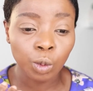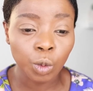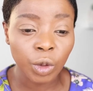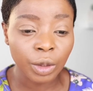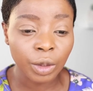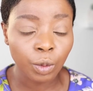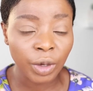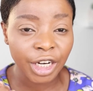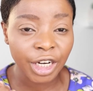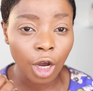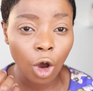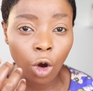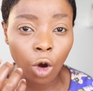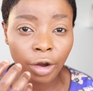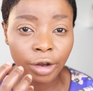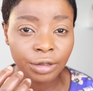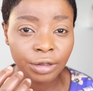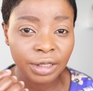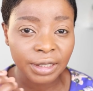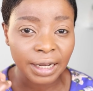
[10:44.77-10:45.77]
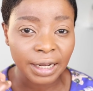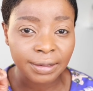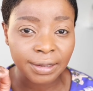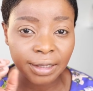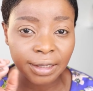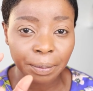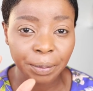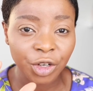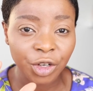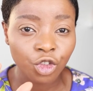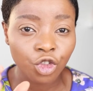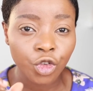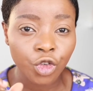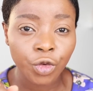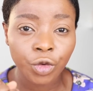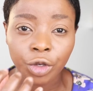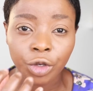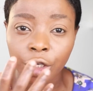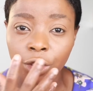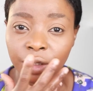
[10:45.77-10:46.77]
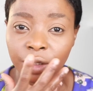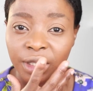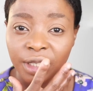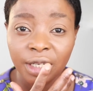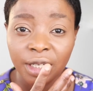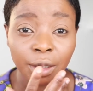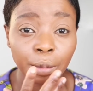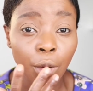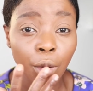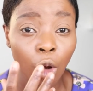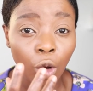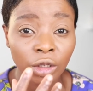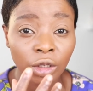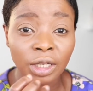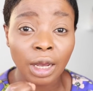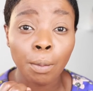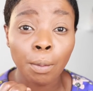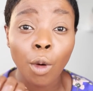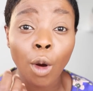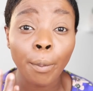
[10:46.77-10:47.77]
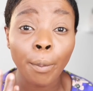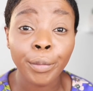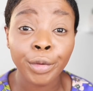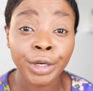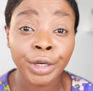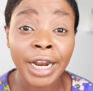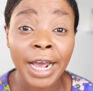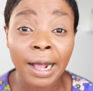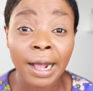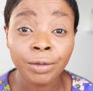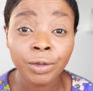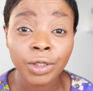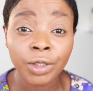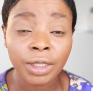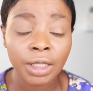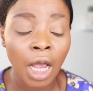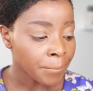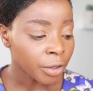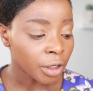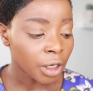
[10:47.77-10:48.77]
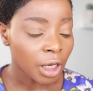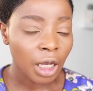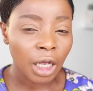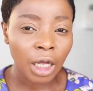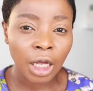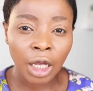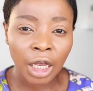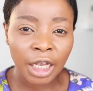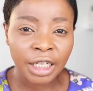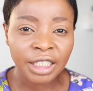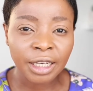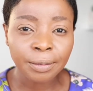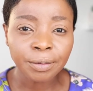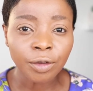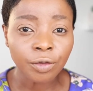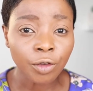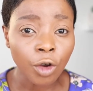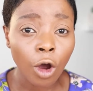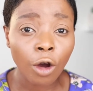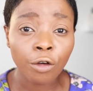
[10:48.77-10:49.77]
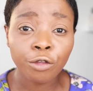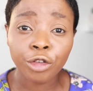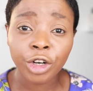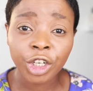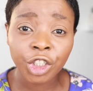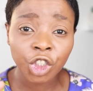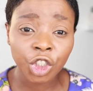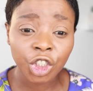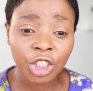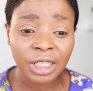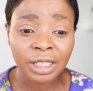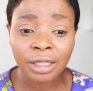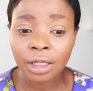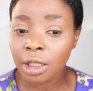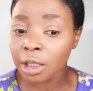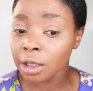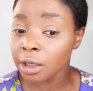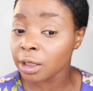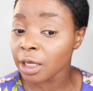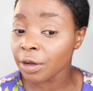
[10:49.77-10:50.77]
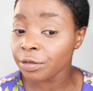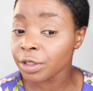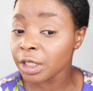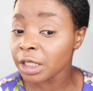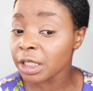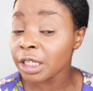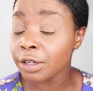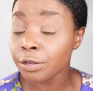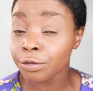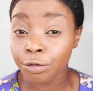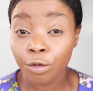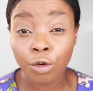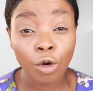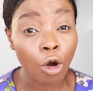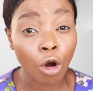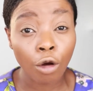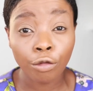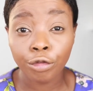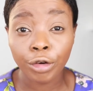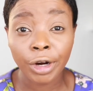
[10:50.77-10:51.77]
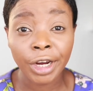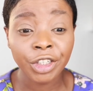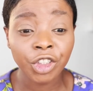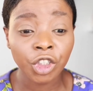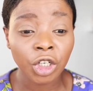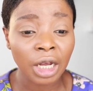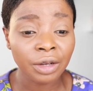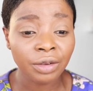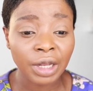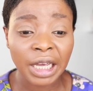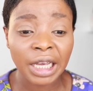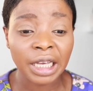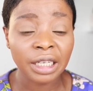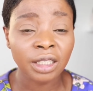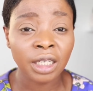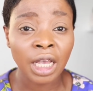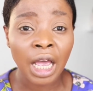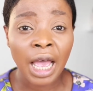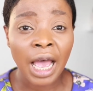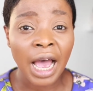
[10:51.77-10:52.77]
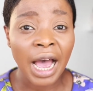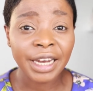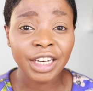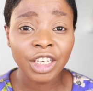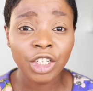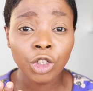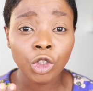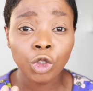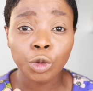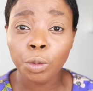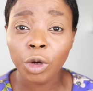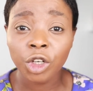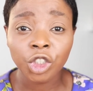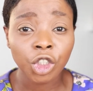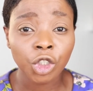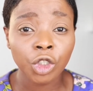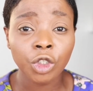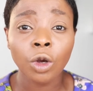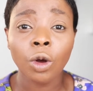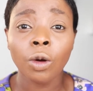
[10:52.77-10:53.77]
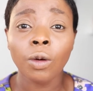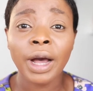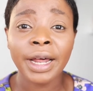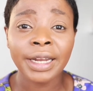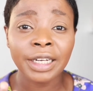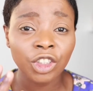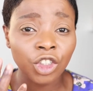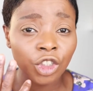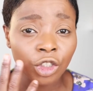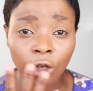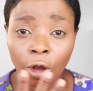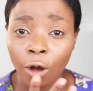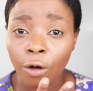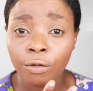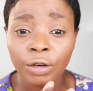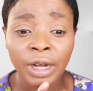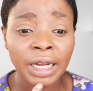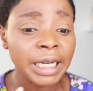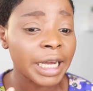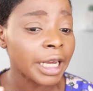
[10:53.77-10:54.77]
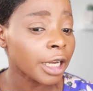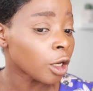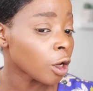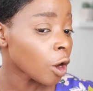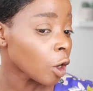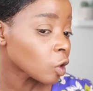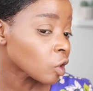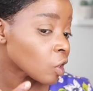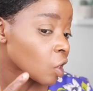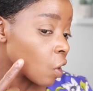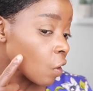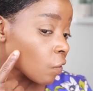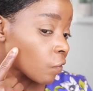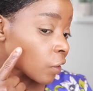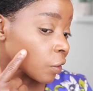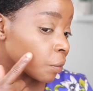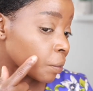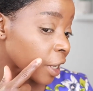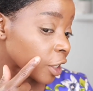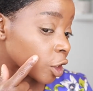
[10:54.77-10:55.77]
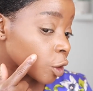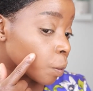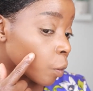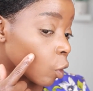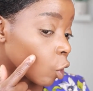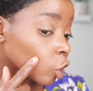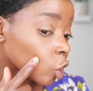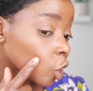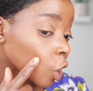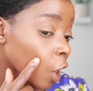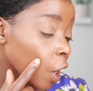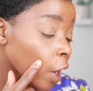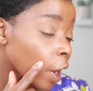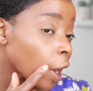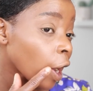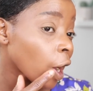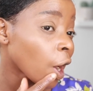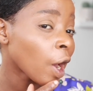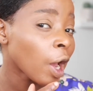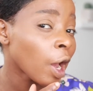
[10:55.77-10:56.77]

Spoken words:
With when the oil starts seeping through, you can see the pores are more pronounced. In terms of coverage, this is definitely full coverage. I didn't use much at all, and it just covered a lot. It covered my spot hair.